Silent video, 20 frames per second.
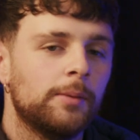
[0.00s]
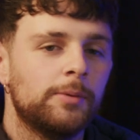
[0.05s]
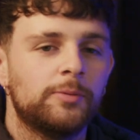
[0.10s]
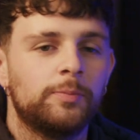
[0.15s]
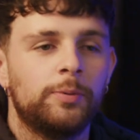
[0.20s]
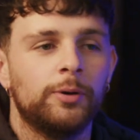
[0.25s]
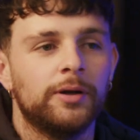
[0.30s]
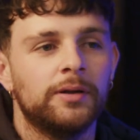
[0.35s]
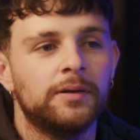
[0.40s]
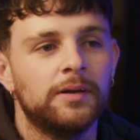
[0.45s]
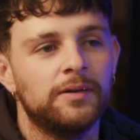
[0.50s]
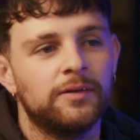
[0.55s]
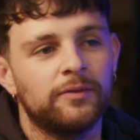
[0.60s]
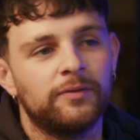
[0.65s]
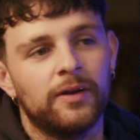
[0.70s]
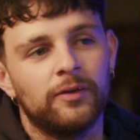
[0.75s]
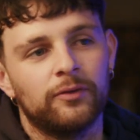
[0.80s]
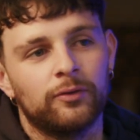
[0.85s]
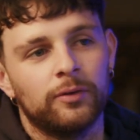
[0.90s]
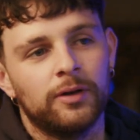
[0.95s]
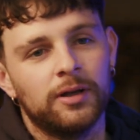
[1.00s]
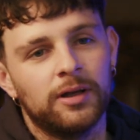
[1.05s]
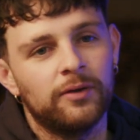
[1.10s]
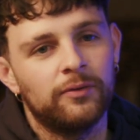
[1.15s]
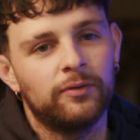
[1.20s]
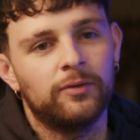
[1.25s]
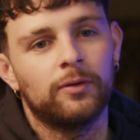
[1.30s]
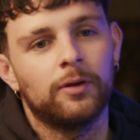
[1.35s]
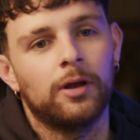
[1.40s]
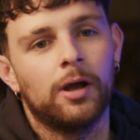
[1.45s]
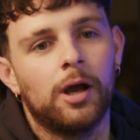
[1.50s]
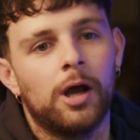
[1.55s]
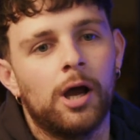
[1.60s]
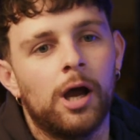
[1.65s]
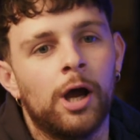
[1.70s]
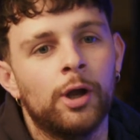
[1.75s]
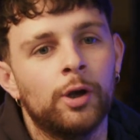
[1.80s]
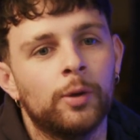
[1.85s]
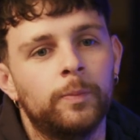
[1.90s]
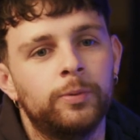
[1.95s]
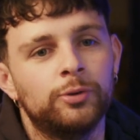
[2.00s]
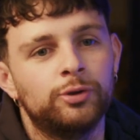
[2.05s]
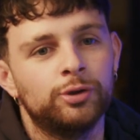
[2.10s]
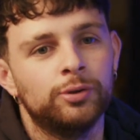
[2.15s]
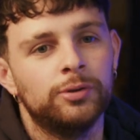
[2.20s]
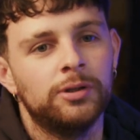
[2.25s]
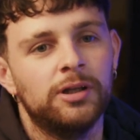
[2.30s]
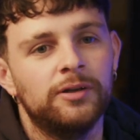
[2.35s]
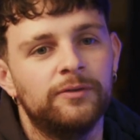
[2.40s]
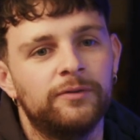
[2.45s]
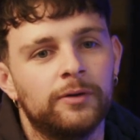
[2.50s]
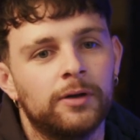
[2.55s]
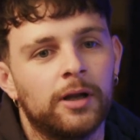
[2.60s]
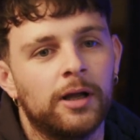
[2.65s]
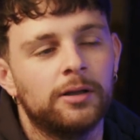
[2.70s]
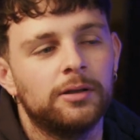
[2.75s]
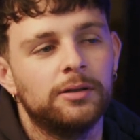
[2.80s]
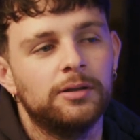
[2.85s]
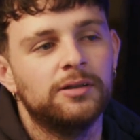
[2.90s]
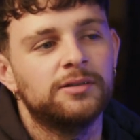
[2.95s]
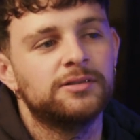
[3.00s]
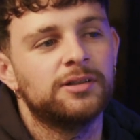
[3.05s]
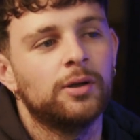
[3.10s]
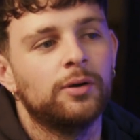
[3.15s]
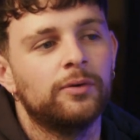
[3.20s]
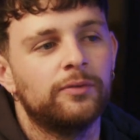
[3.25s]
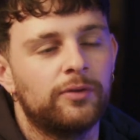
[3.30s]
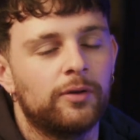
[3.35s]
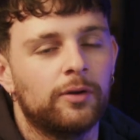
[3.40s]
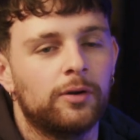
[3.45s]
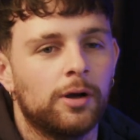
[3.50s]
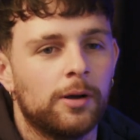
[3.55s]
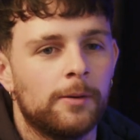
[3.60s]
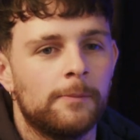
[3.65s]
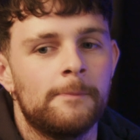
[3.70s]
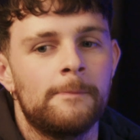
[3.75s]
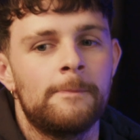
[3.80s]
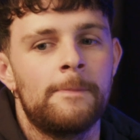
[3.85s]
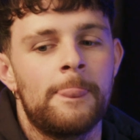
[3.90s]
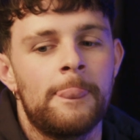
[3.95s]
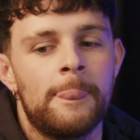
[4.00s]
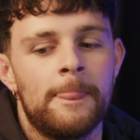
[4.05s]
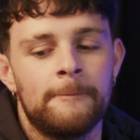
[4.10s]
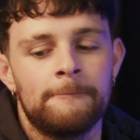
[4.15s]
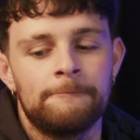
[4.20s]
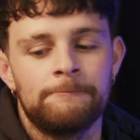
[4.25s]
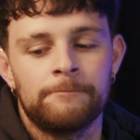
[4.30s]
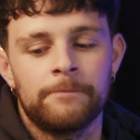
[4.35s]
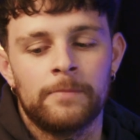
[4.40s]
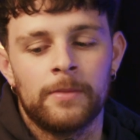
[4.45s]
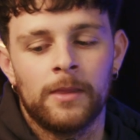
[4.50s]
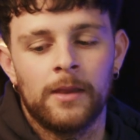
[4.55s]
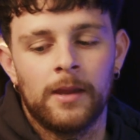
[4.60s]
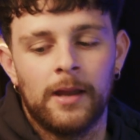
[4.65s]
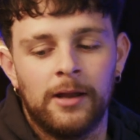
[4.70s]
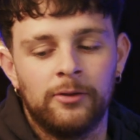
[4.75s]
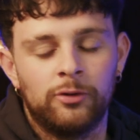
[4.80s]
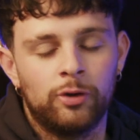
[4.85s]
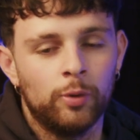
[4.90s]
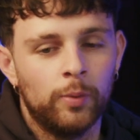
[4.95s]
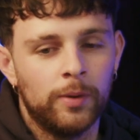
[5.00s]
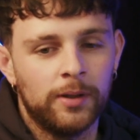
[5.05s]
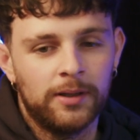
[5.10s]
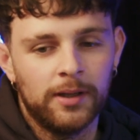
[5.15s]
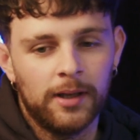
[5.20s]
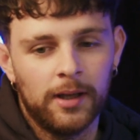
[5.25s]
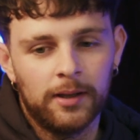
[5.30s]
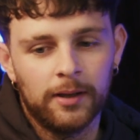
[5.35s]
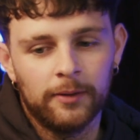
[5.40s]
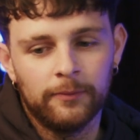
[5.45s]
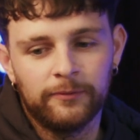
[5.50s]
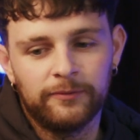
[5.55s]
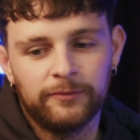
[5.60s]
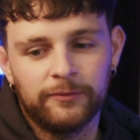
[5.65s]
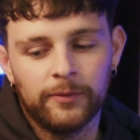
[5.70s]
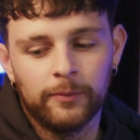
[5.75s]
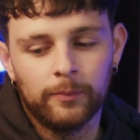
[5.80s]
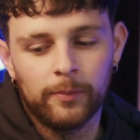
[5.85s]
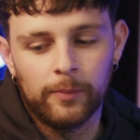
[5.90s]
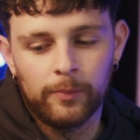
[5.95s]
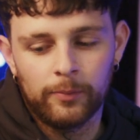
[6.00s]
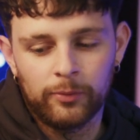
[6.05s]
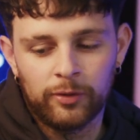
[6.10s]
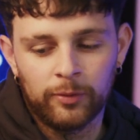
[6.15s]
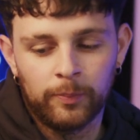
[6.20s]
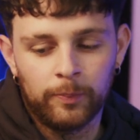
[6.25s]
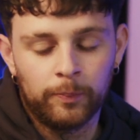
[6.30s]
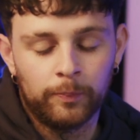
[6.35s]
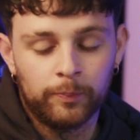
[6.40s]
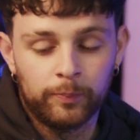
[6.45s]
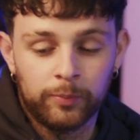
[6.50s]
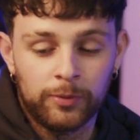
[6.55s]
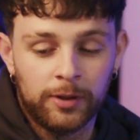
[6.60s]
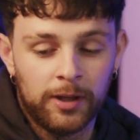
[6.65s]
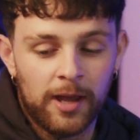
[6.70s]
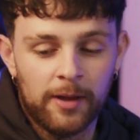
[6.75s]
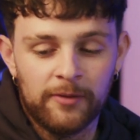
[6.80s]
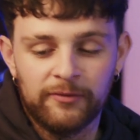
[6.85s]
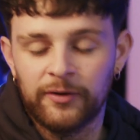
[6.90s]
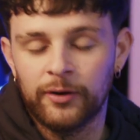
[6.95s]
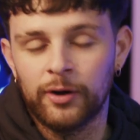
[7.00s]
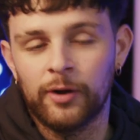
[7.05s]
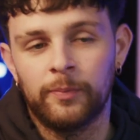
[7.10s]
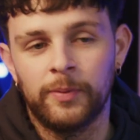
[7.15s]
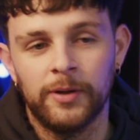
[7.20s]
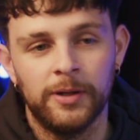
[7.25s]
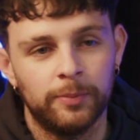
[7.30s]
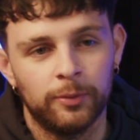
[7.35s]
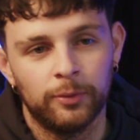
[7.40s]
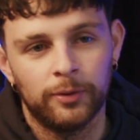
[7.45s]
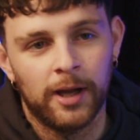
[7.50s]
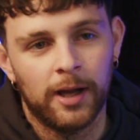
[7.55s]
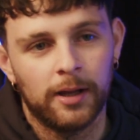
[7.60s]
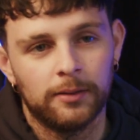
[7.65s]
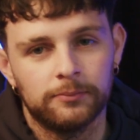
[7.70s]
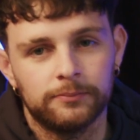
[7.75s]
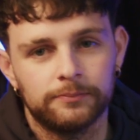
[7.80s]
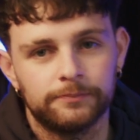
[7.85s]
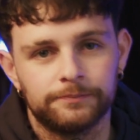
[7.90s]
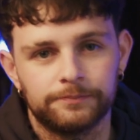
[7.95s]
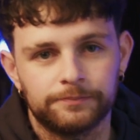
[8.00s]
Ibis putting these events on, it gives an opportunity for like yourselves to come and do a gig and to get in front of people that